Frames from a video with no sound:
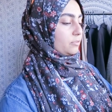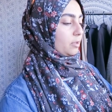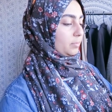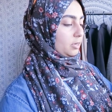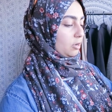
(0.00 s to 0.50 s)

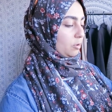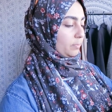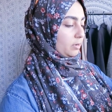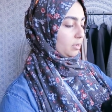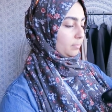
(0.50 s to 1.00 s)
So I'm gonna
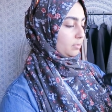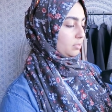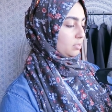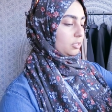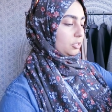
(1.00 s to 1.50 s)
open up
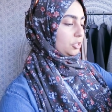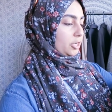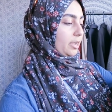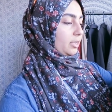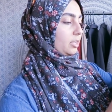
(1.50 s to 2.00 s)
this
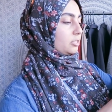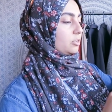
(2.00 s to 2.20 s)
jacket.